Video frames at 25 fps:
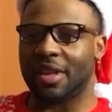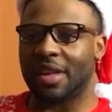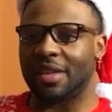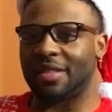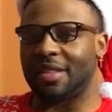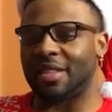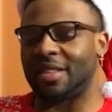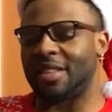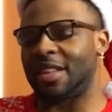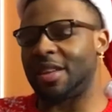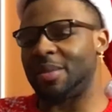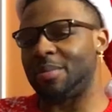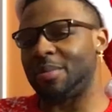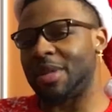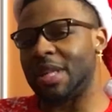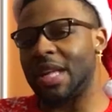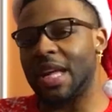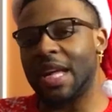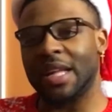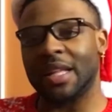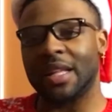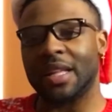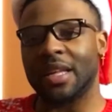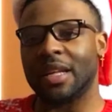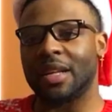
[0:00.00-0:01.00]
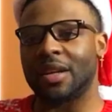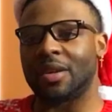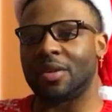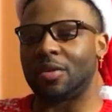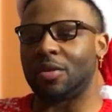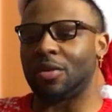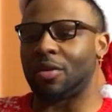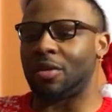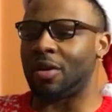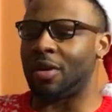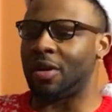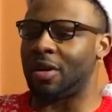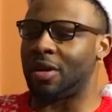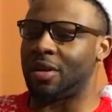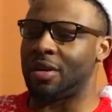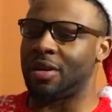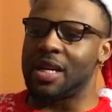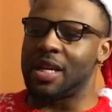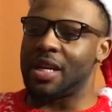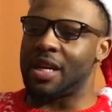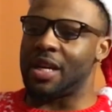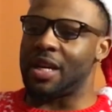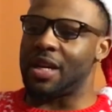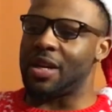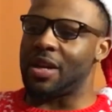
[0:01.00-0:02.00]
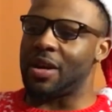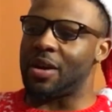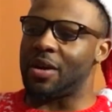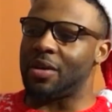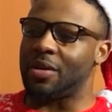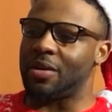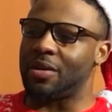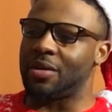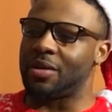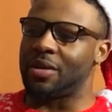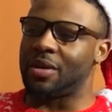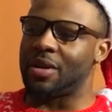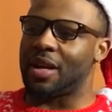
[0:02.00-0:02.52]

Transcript: as intimidating or, you know,